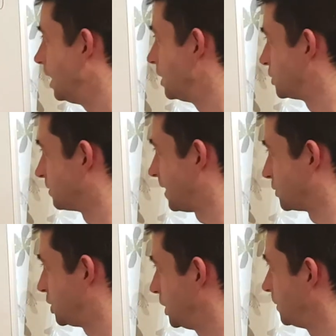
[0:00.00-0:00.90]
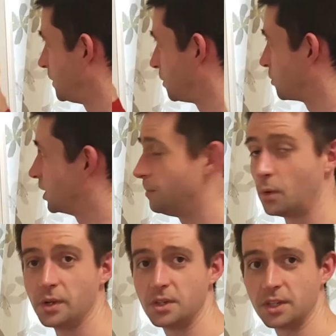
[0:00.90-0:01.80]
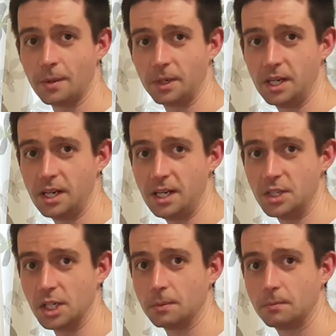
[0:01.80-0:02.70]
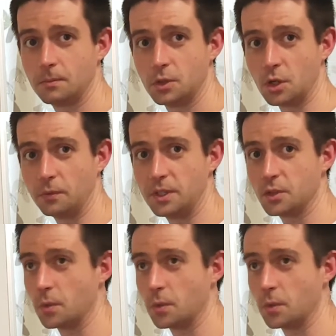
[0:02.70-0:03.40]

So I found two of the three points that I'm going to need to solve this